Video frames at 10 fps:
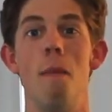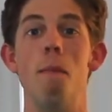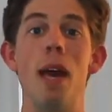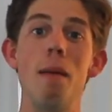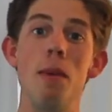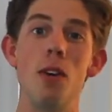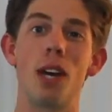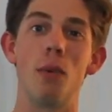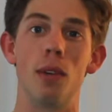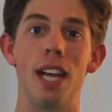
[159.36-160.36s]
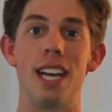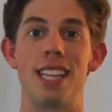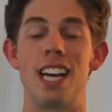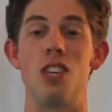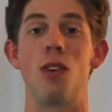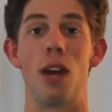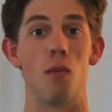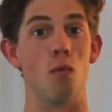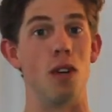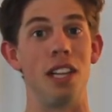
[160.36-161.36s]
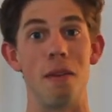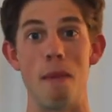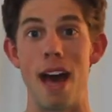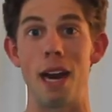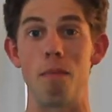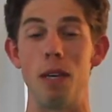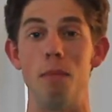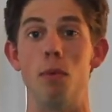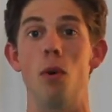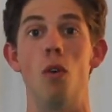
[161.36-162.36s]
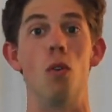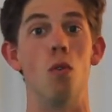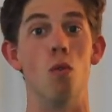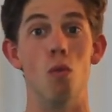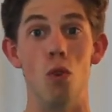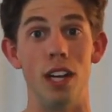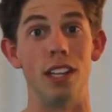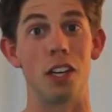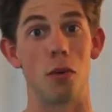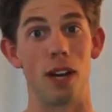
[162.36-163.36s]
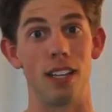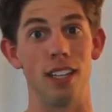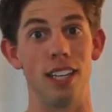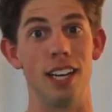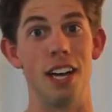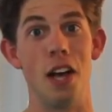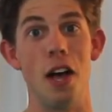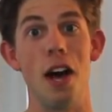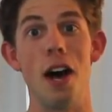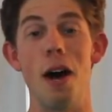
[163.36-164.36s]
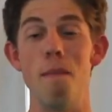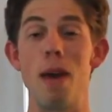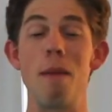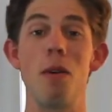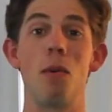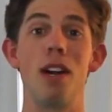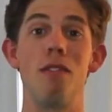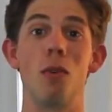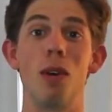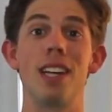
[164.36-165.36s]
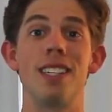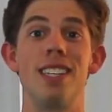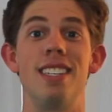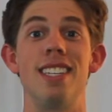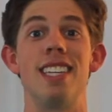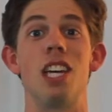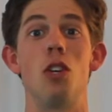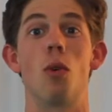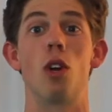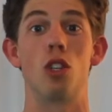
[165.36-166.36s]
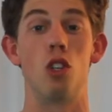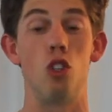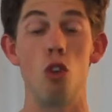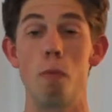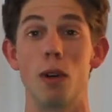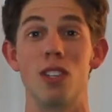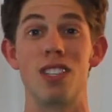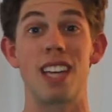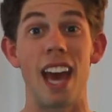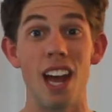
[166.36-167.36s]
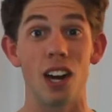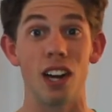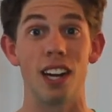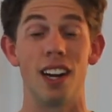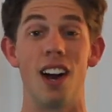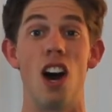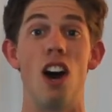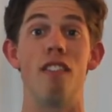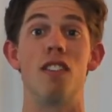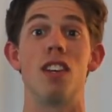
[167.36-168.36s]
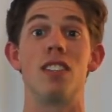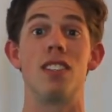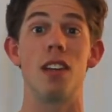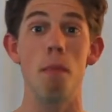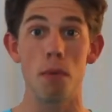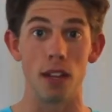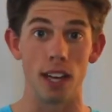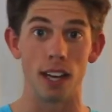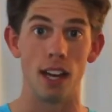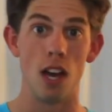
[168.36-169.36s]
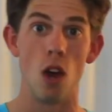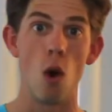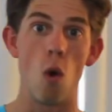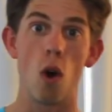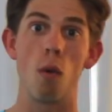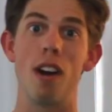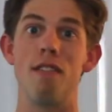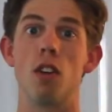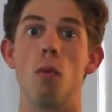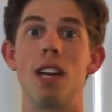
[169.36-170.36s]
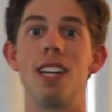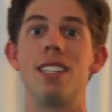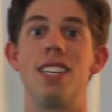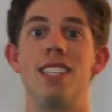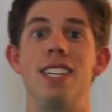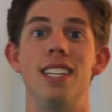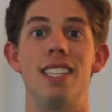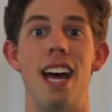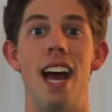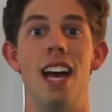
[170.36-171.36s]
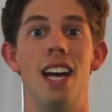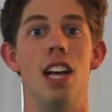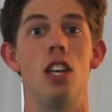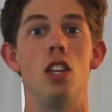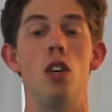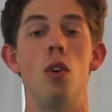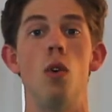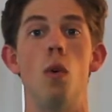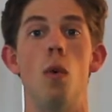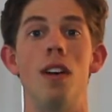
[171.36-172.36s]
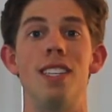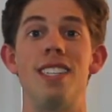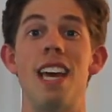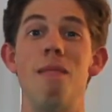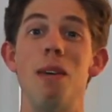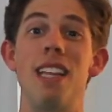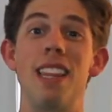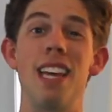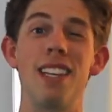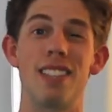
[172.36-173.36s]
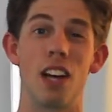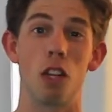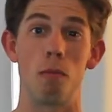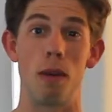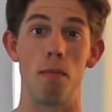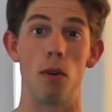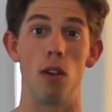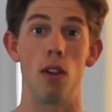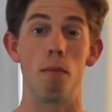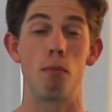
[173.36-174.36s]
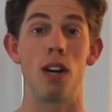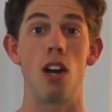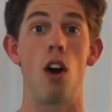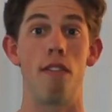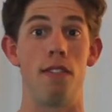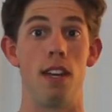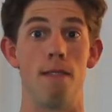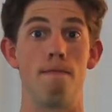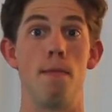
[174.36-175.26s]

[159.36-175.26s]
Maybe you can relate that you get really mad at people really quickly. Maybe one of your weaknesses is that you are super scared of something. Or one of your weaknesses is that you say mean things to other people pretty often.